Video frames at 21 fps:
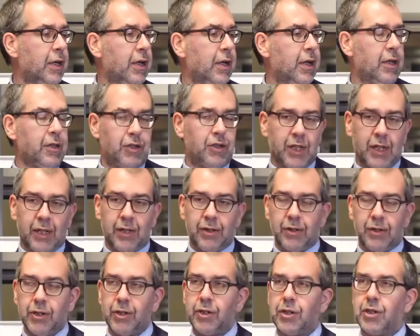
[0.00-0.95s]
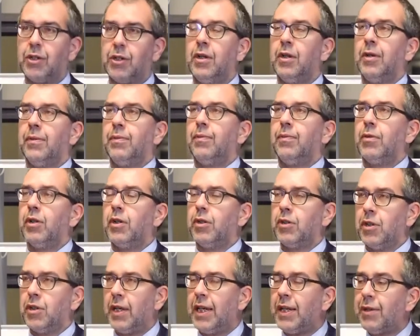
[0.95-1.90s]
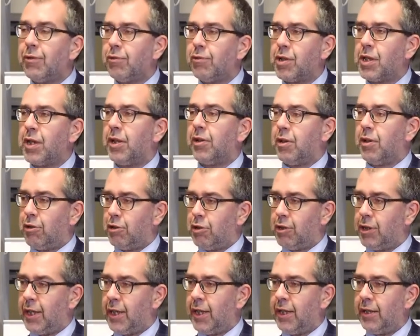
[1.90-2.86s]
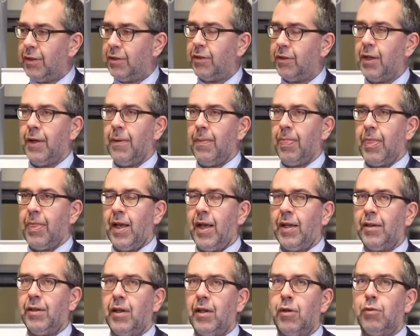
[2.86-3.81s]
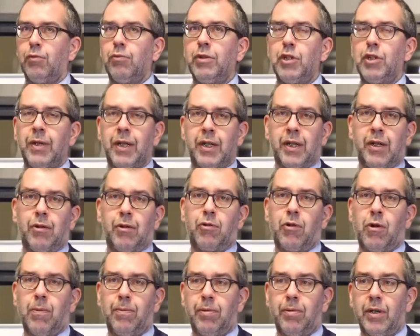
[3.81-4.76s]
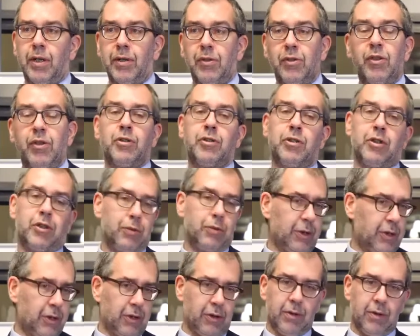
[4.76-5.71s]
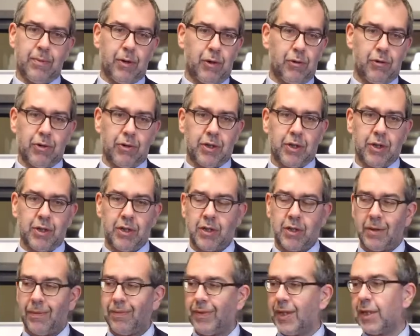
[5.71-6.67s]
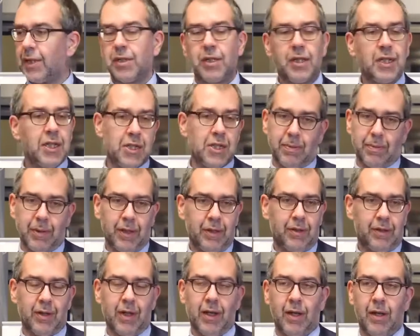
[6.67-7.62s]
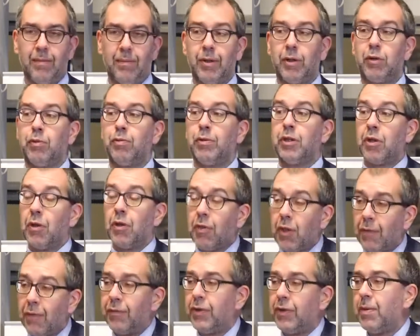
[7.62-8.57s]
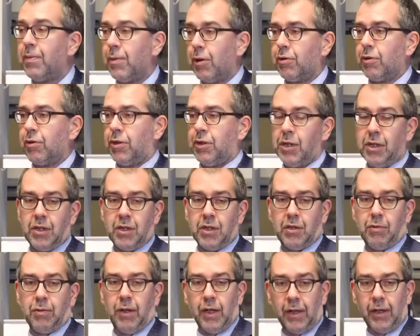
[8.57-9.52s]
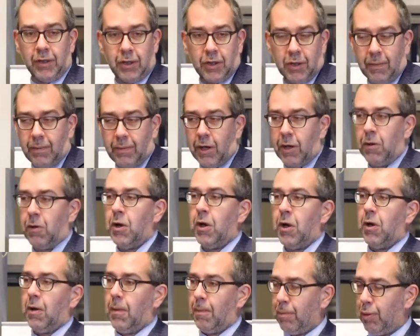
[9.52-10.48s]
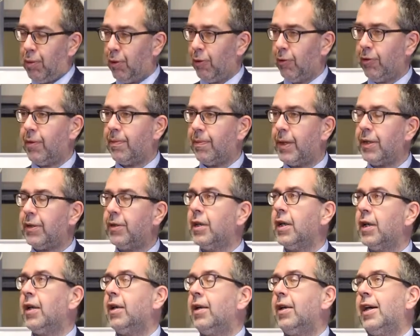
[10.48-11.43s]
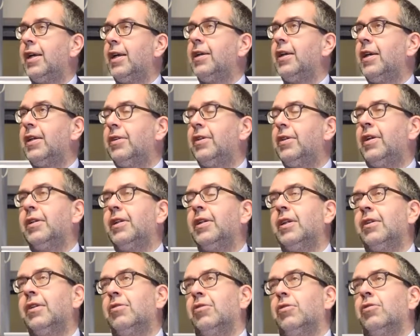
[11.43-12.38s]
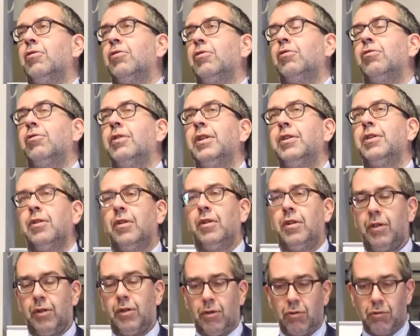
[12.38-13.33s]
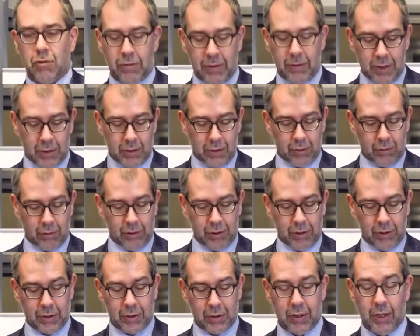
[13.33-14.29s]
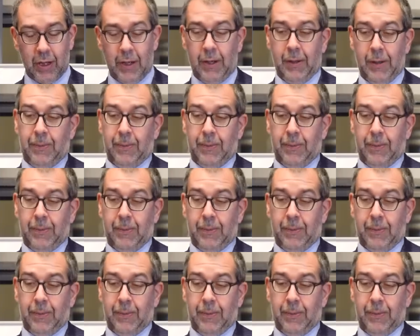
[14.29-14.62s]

uh, challenges, uh, interests that are shared and on which we can cooperate, not just with the democracies, that's the easy bit, but with the non-democracies as well, and somehow pull them in and, and, and get concrete, uh, concrete solutions.